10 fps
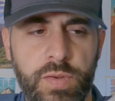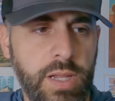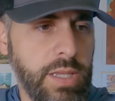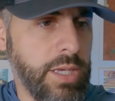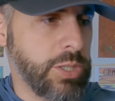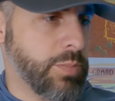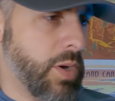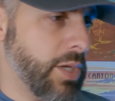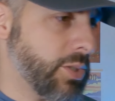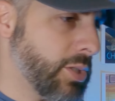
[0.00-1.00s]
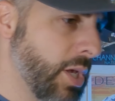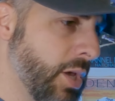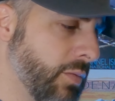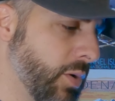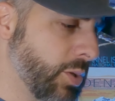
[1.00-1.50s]
AliExpress
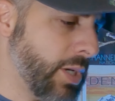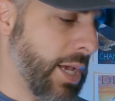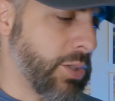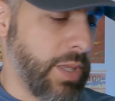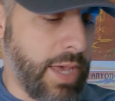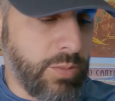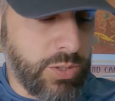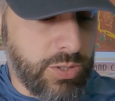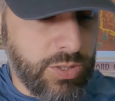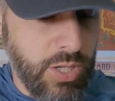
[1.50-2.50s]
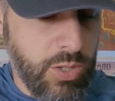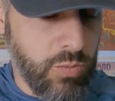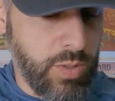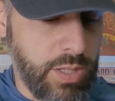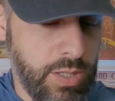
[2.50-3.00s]
version. Actually, that was
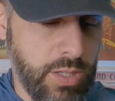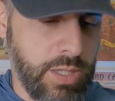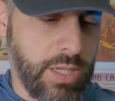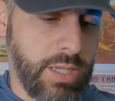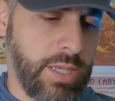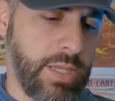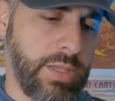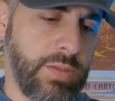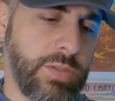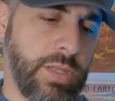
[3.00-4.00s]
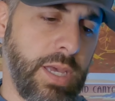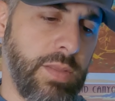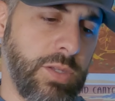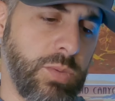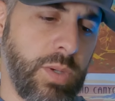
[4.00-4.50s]
really good. I can kind of slide
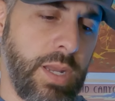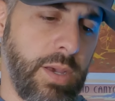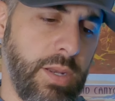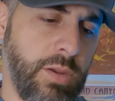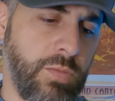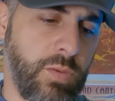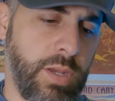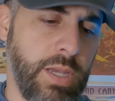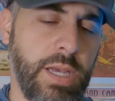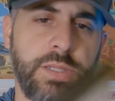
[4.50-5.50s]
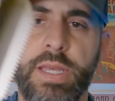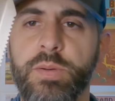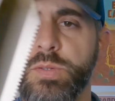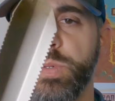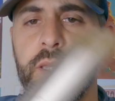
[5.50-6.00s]
this one out here for you guys. That
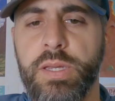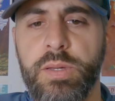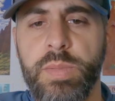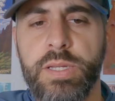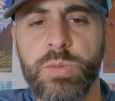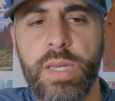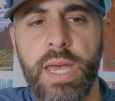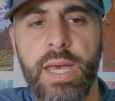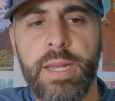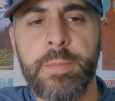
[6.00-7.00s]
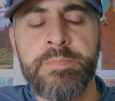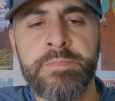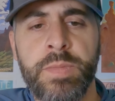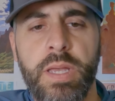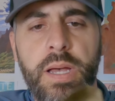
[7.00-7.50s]
was really good because we had
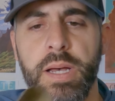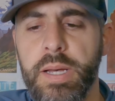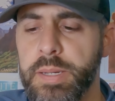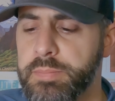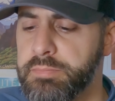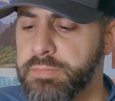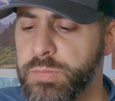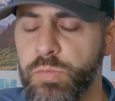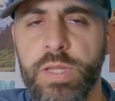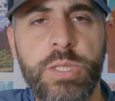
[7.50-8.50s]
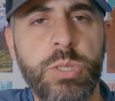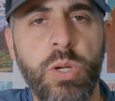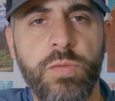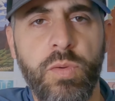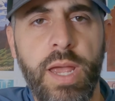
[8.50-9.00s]
really
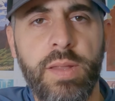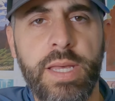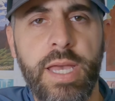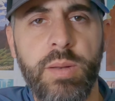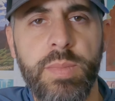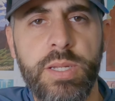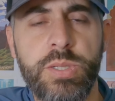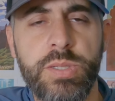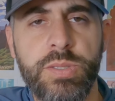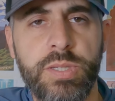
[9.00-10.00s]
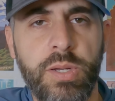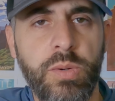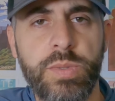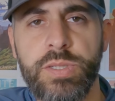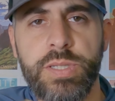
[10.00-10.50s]
soft ground, like I had mentioned, so
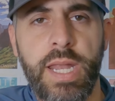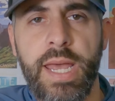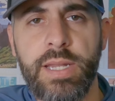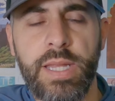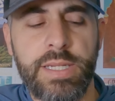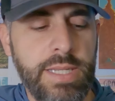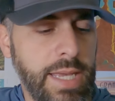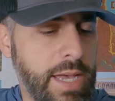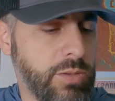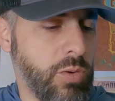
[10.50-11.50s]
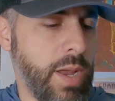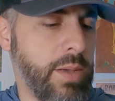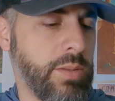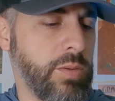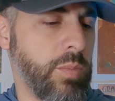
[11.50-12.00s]
we just kind of had to like dig out the
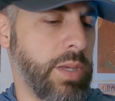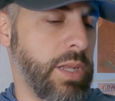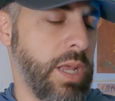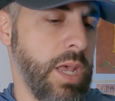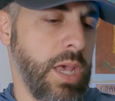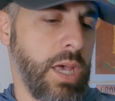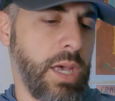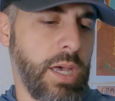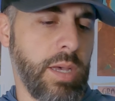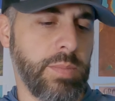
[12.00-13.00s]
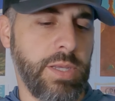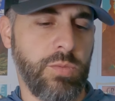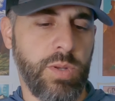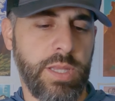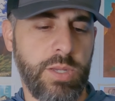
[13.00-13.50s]
ground a little bit.
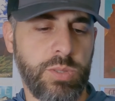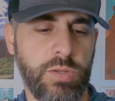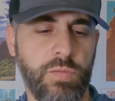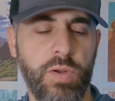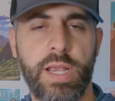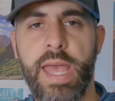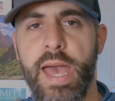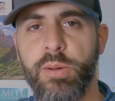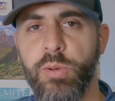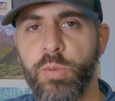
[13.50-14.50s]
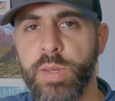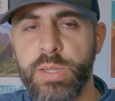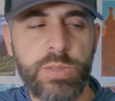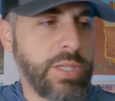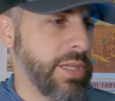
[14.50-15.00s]
Didn't really use it for a cat hole, but
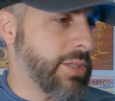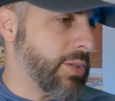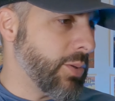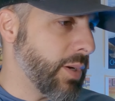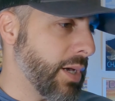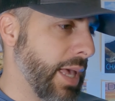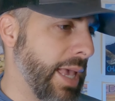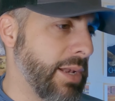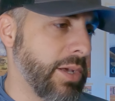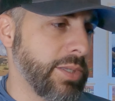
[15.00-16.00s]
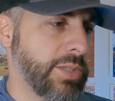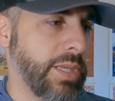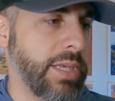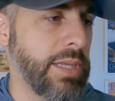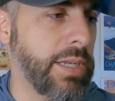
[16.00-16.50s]
used it to aid us
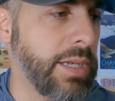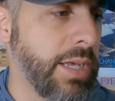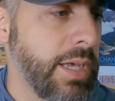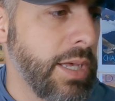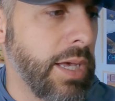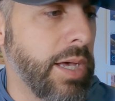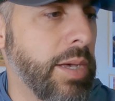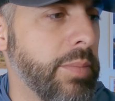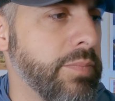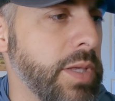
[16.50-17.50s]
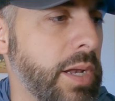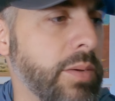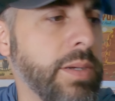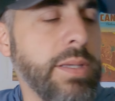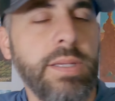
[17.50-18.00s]
in, you
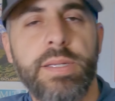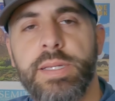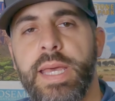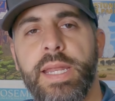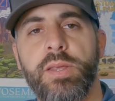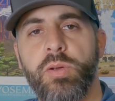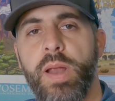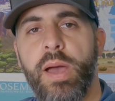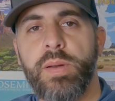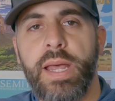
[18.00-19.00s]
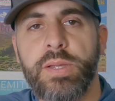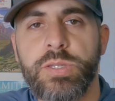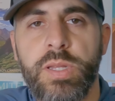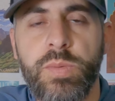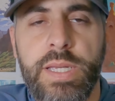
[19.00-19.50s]
know, getting the ground out
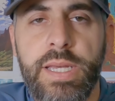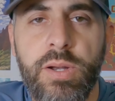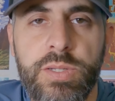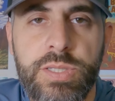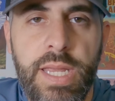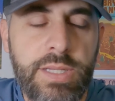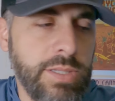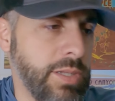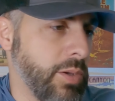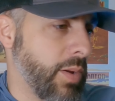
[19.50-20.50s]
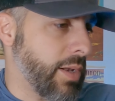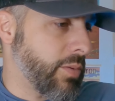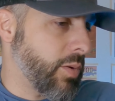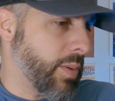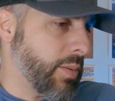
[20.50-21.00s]
so that we can get our stakes into the ground a
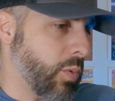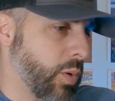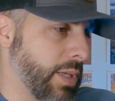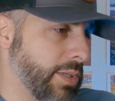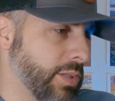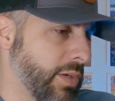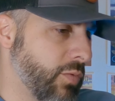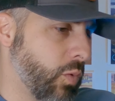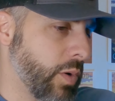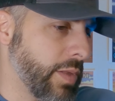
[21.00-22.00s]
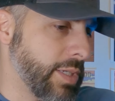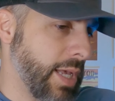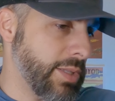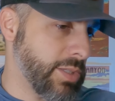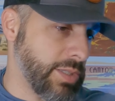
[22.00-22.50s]
little bit more easily for the
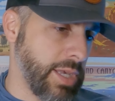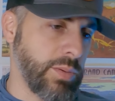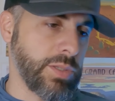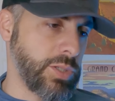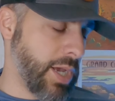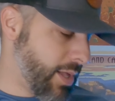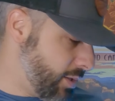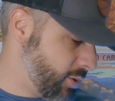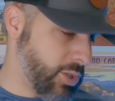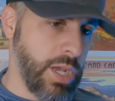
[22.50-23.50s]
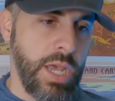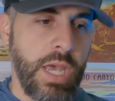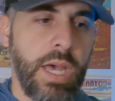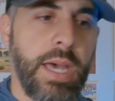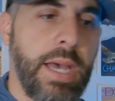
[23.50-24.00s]
tents, because that was a challenge.
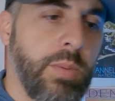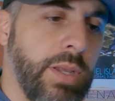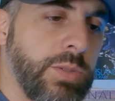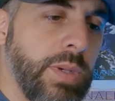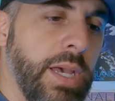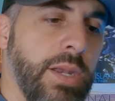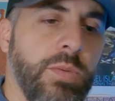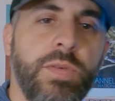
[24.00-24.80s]
What else we got here?